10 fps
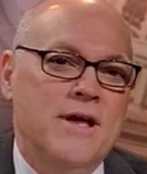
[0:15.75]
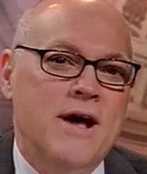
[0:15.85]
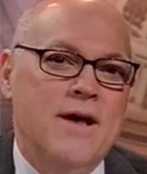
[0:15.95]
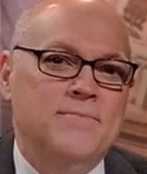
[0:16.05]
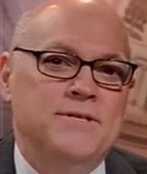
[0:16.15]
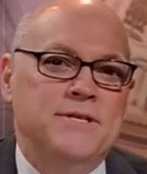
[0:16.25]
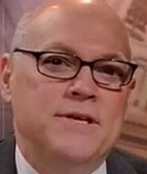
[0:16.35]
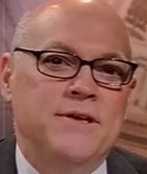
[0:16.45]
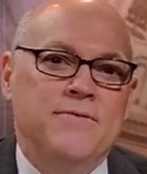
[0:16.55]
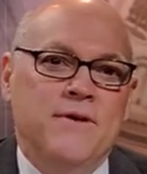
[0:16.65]
I'm
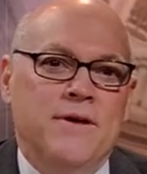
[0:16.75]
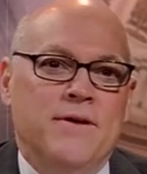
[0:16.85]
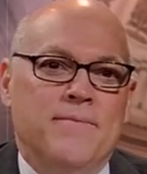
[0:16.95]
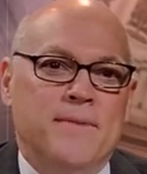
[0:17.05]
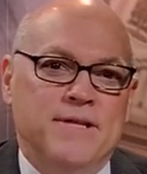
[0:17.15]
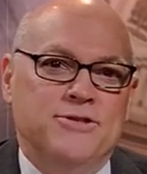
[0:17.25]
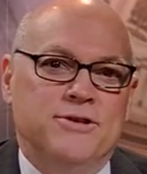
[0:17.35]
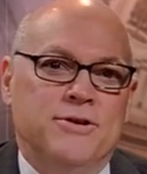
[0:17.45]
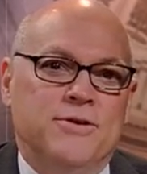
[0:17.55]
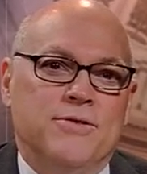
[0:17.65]
Steve
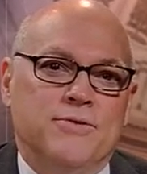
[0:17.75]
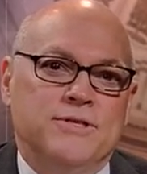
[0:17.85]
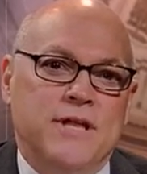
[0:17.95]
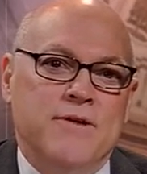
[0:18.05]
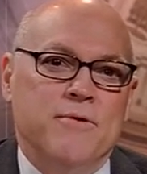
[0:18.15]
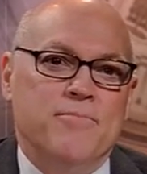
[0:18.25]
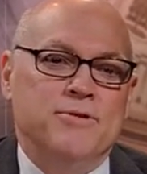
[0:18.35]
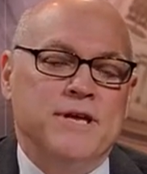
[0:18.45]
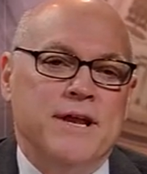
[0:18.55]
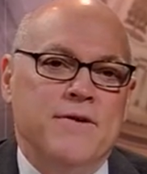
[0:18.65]
Mentzer, the state
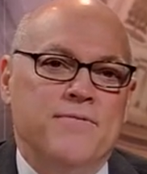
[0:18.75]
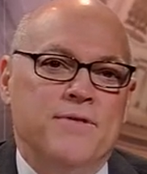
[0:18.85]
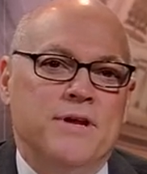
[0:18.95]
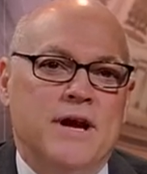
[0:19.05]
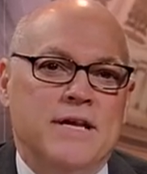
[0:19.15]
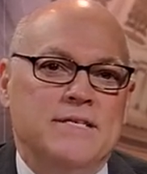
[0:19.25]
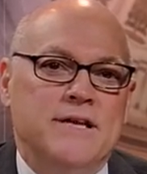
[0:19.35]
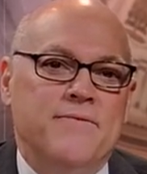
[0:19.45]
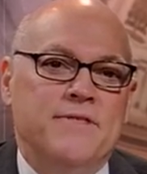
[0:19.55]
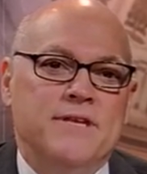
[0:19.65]
representative for the
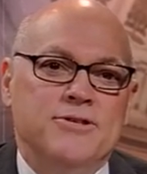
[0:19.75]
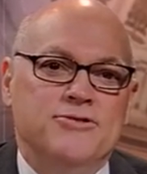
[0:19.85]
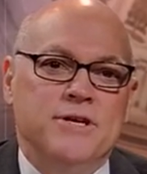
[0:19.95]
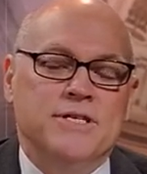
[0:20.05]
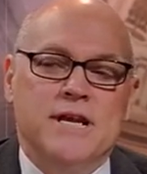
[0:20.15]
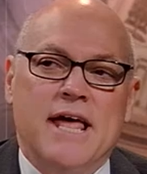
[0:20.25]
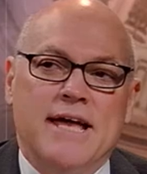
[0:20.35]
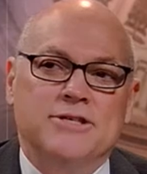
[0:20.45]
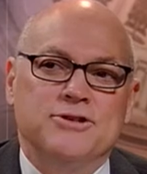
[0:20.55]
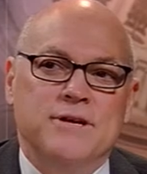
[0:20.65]
97th District in
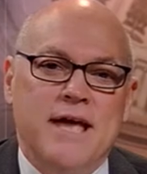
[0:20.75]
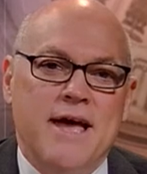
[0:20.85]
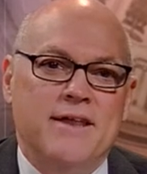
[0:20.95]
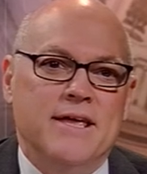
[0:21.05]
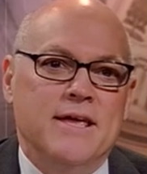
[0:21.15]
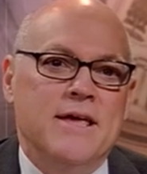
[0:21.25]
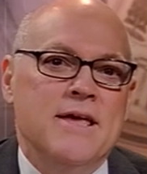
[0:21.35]
Lancaster County.